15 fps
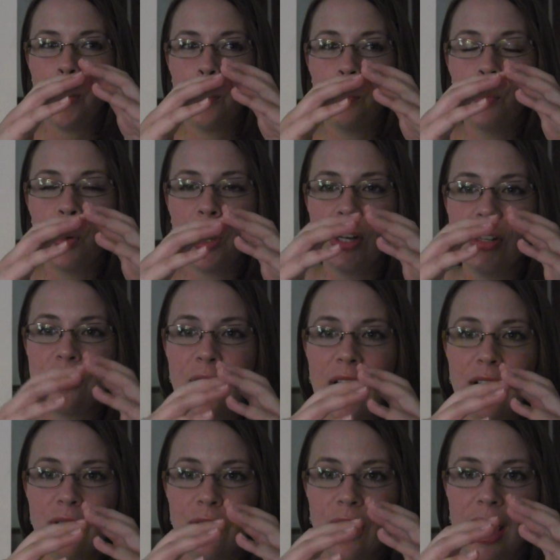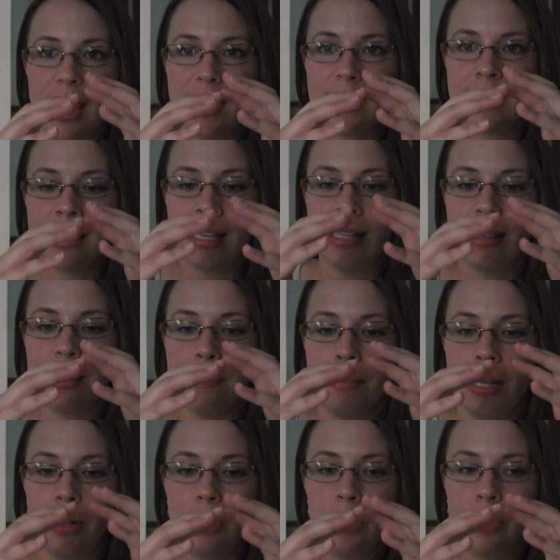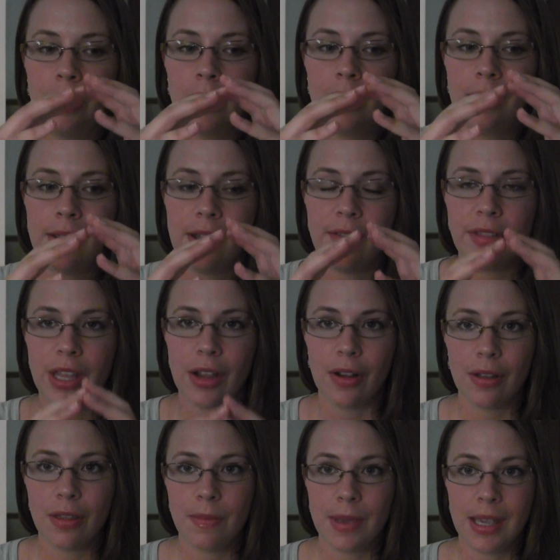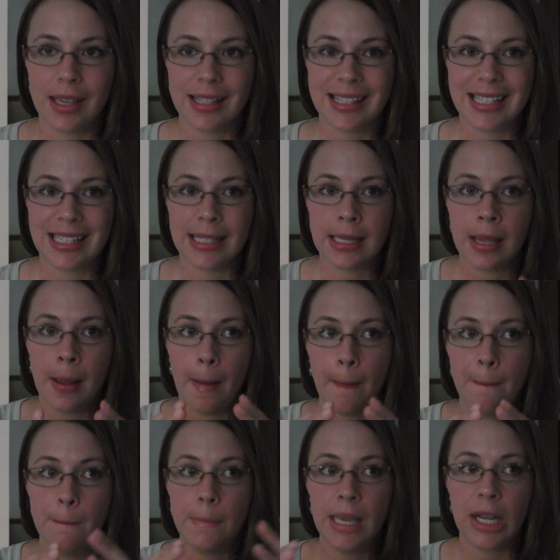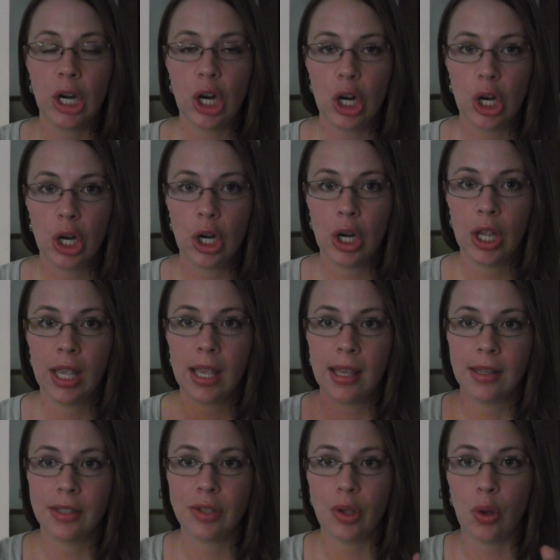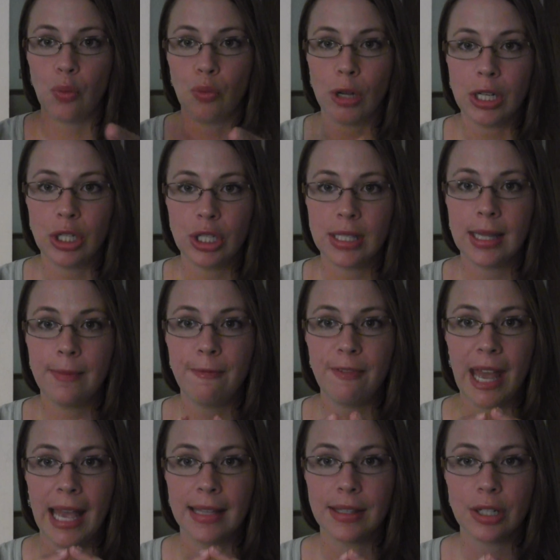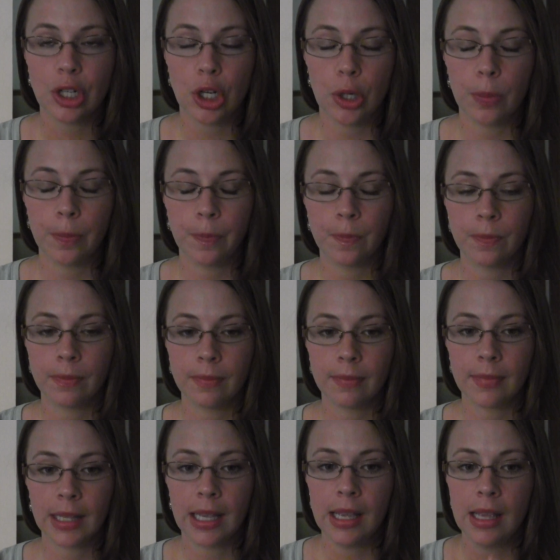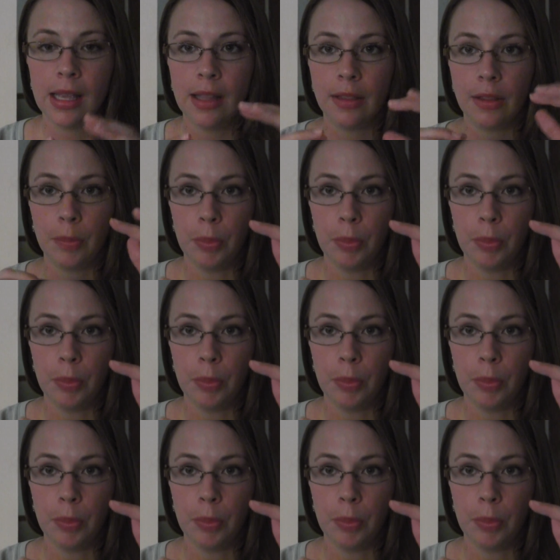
More direct rays hit the middle of the Earth because it's bigger, so it reaches them faster. The